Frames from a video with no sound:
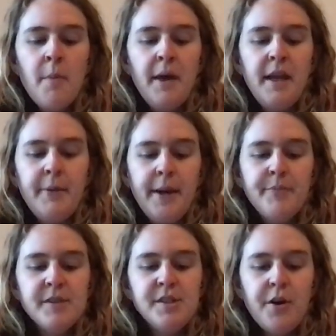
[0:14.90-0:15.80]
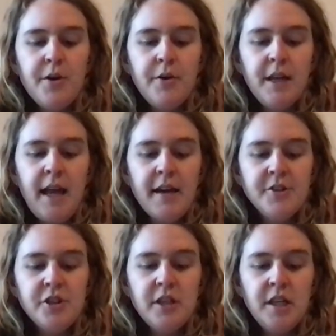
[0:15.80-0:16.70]
But anyway, so it
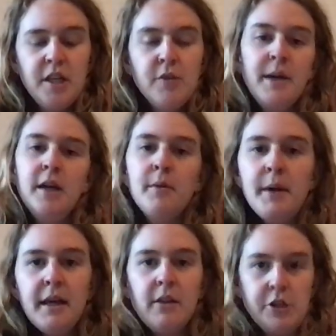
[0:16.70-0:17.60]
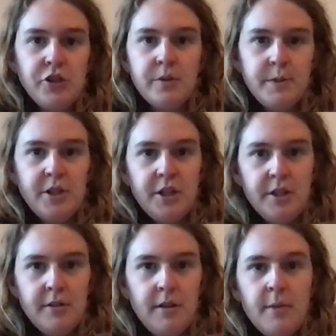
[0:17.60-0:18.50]
actually, you might hear my laundry
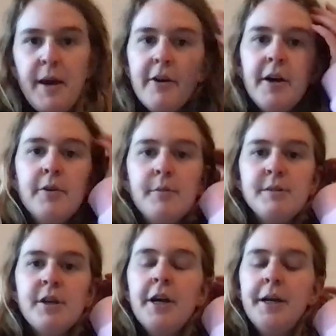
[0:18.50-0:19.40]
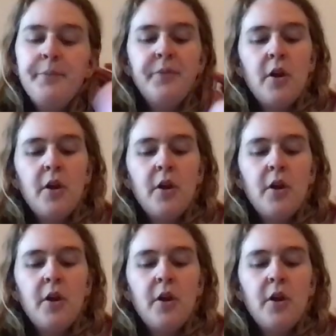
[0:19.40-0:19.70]
machine in the background. I'm sorry.